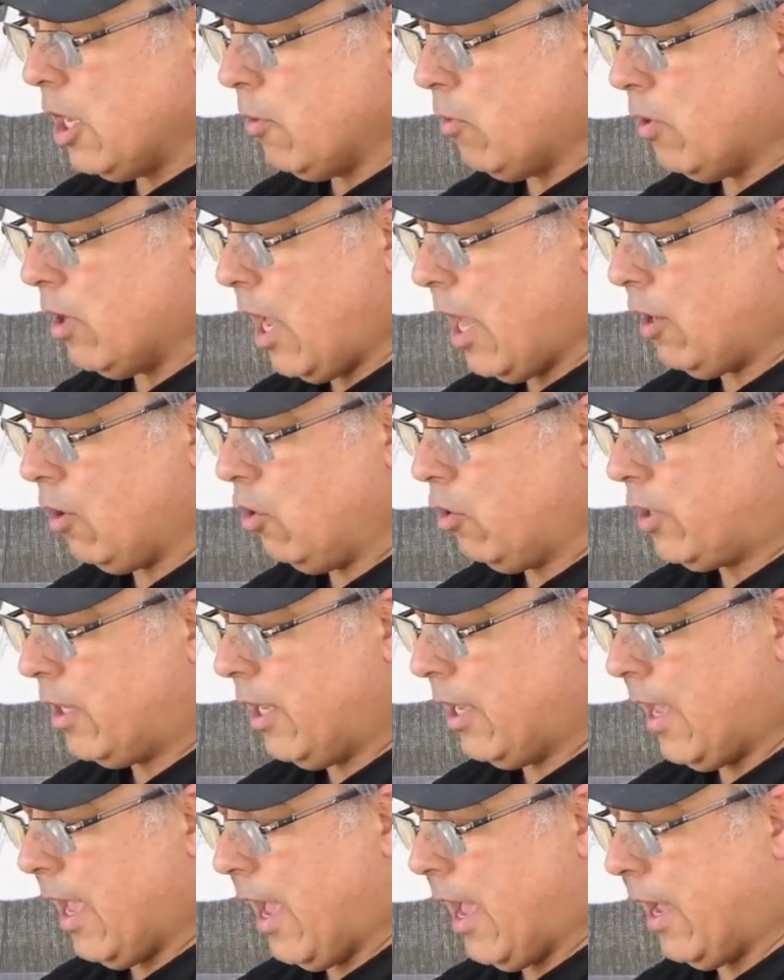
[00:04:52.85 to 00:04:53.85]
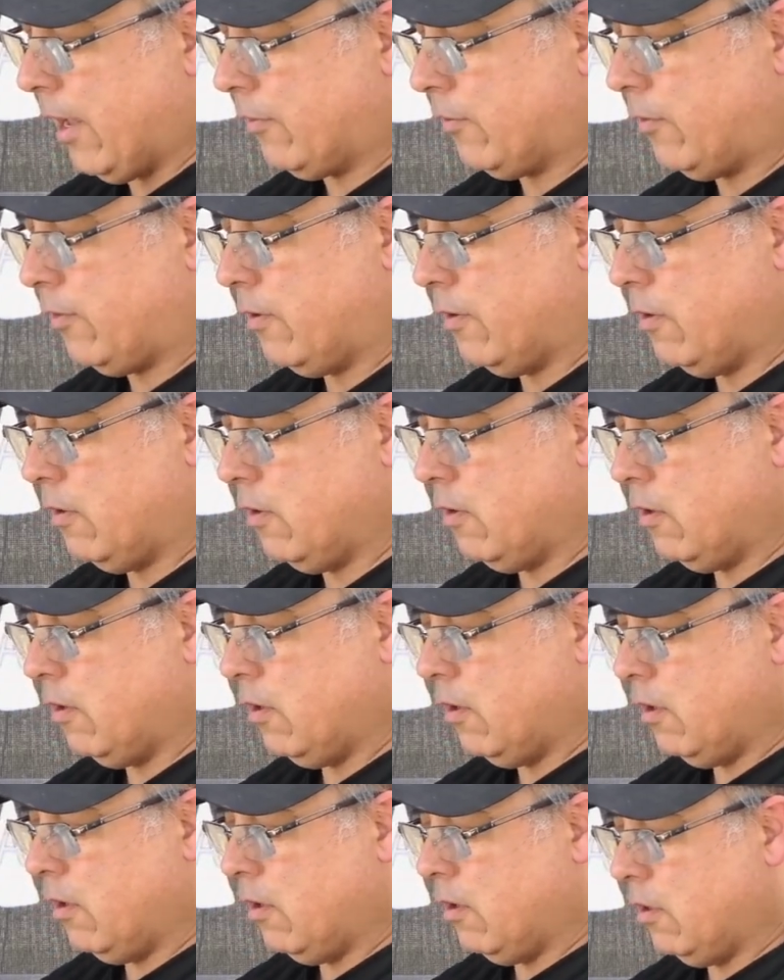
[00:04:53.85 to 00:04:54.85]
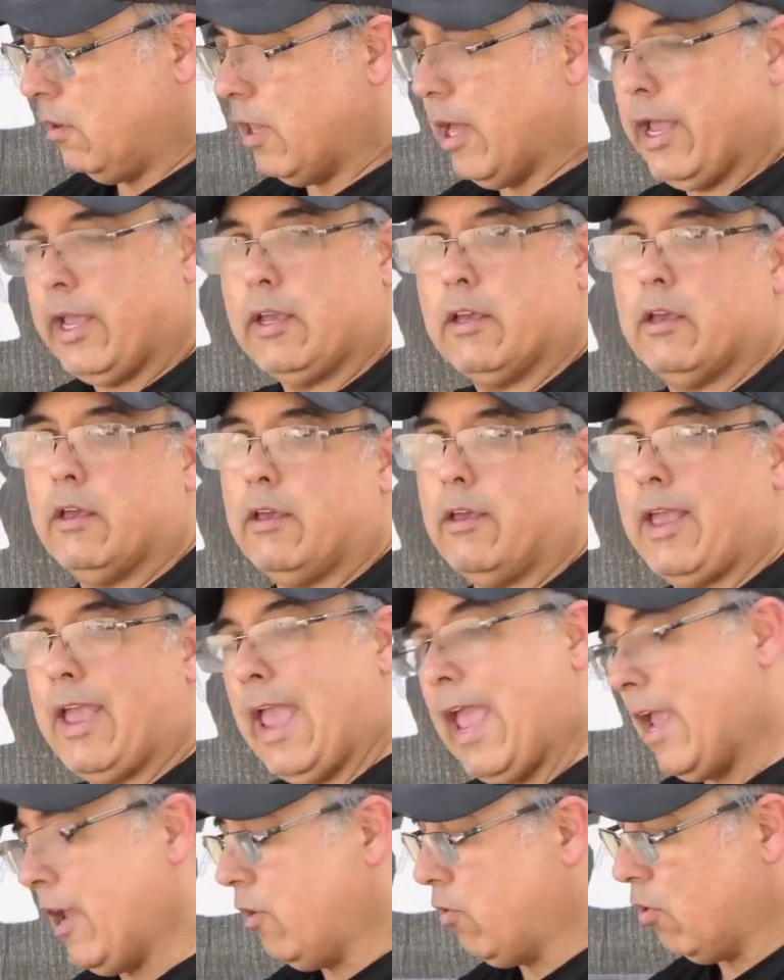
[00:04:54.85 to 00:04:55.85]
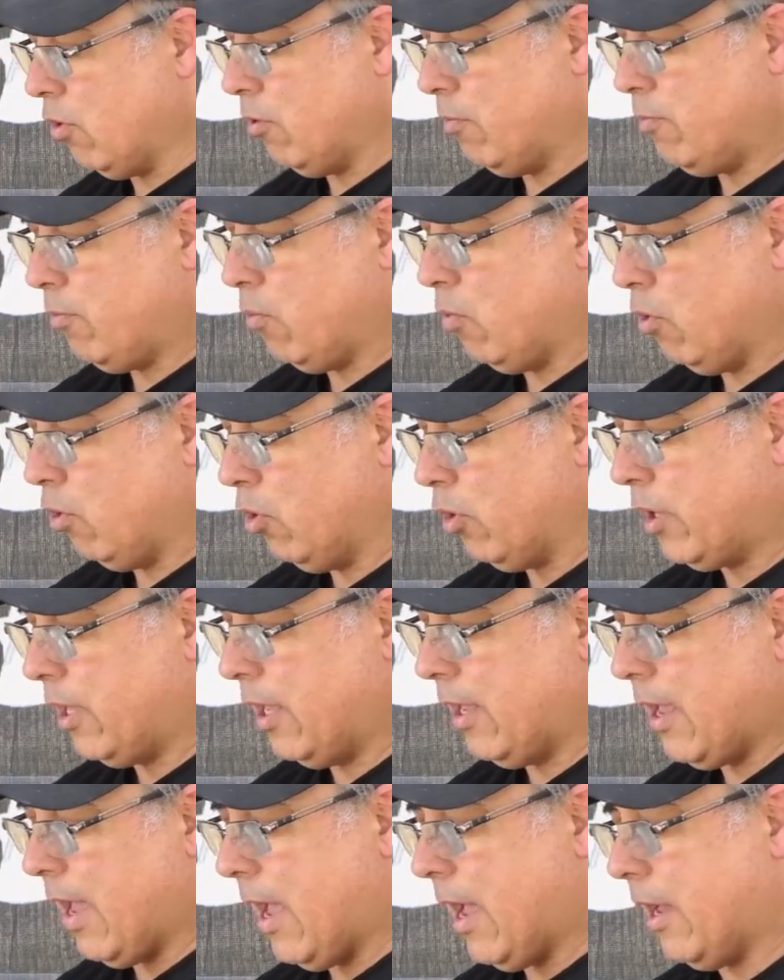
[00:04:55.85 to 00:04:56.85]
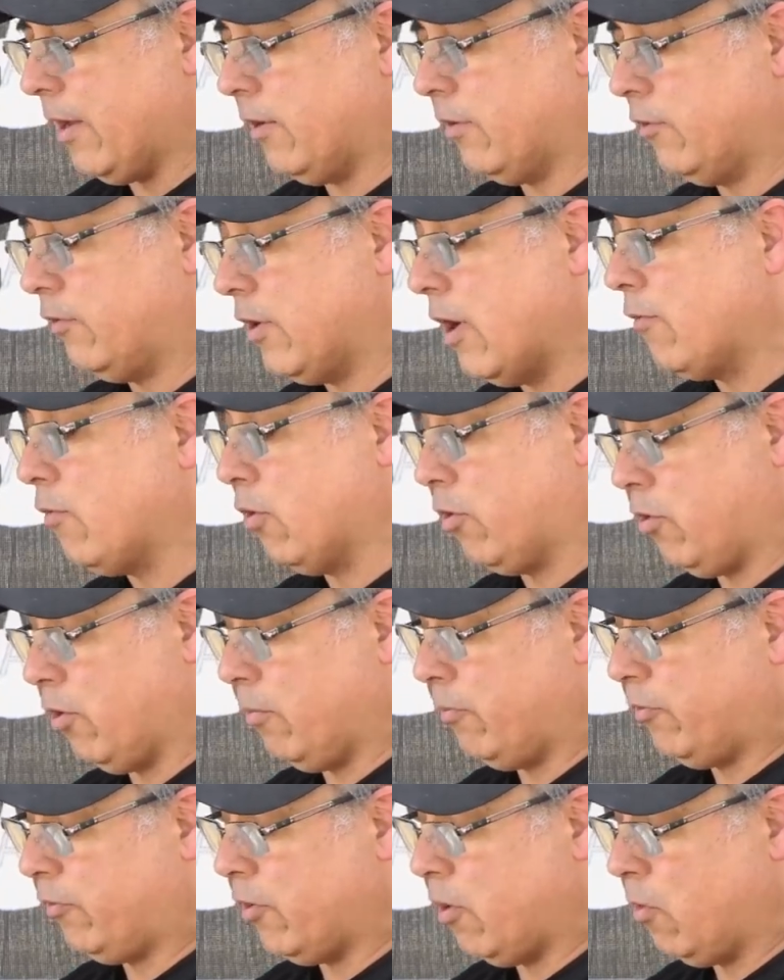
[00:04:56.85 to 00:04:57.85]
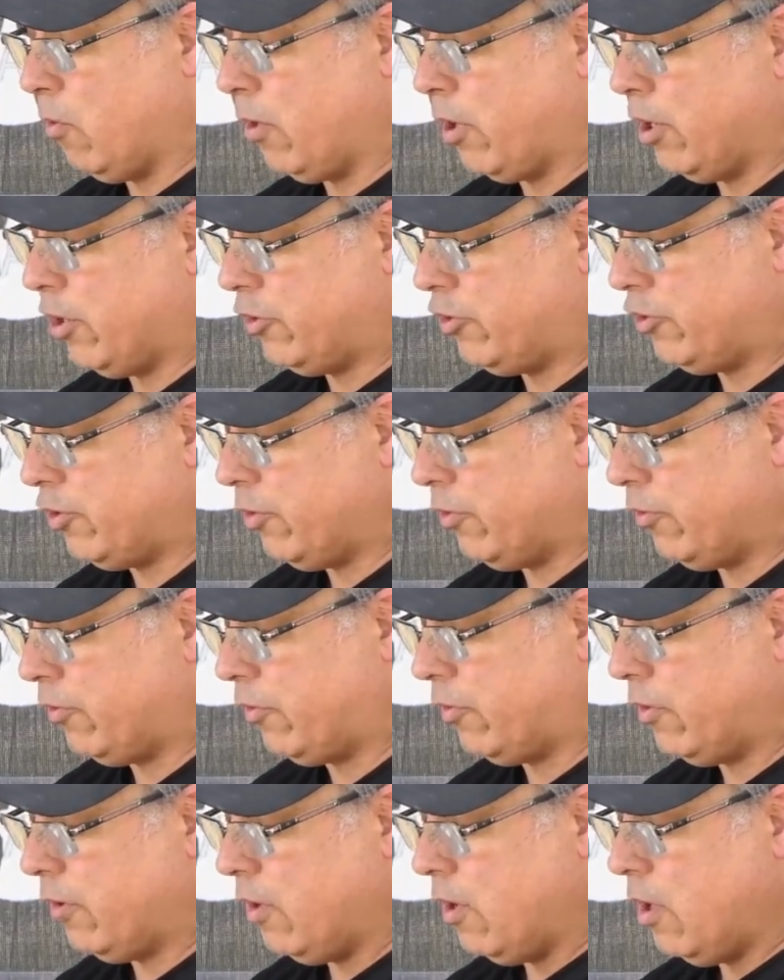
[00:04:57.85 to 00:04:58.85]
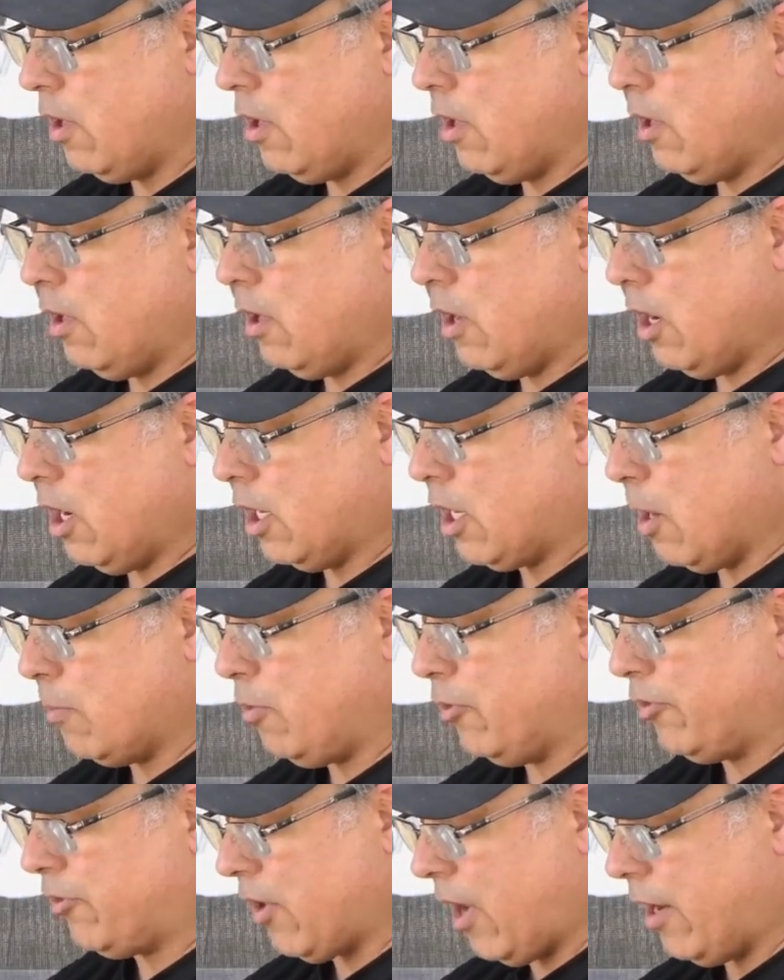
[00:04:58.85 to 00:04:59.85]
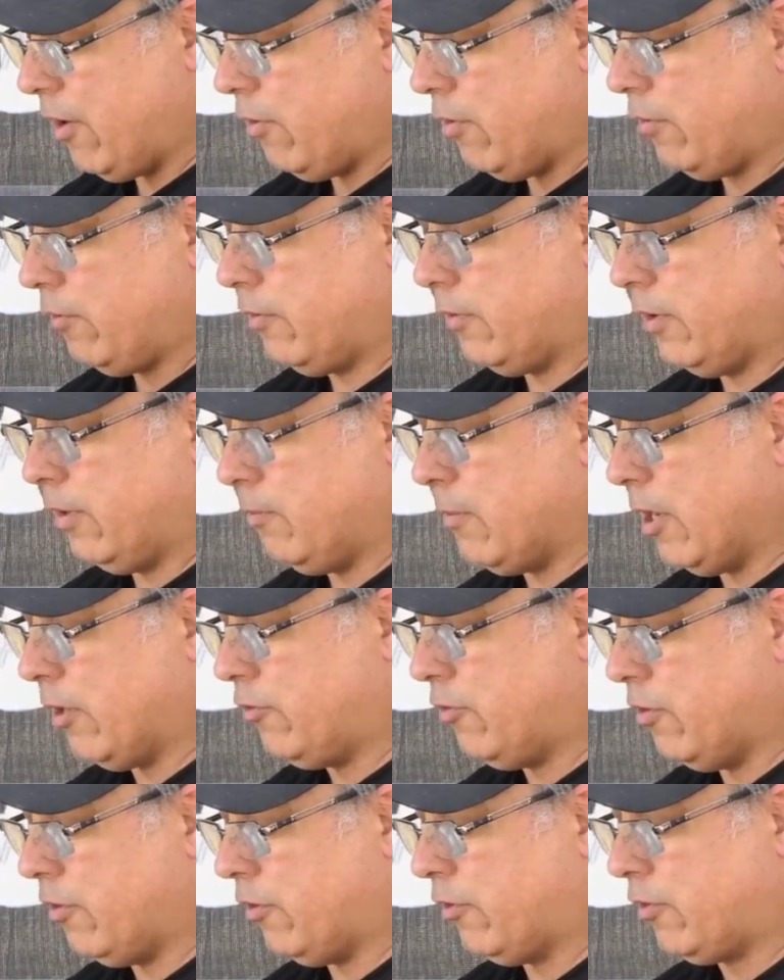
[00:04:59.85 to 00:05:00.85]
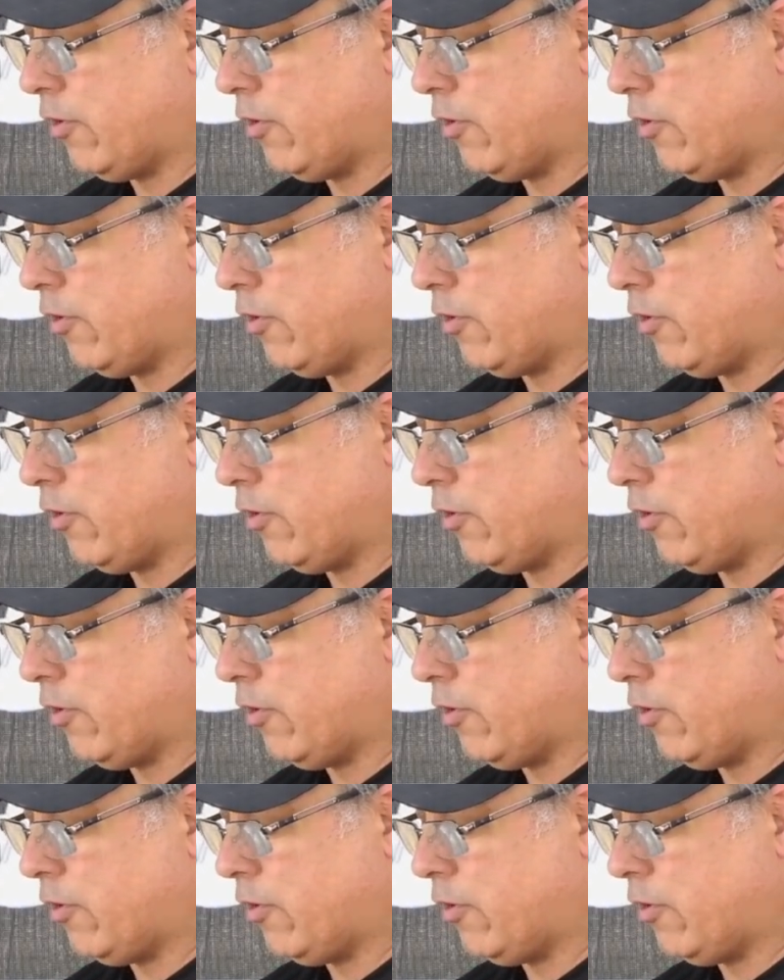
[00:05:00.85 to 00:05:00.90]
we're not looking at like a group, we're looking at several groups. So we're going to shoot a couple sighters, make sure the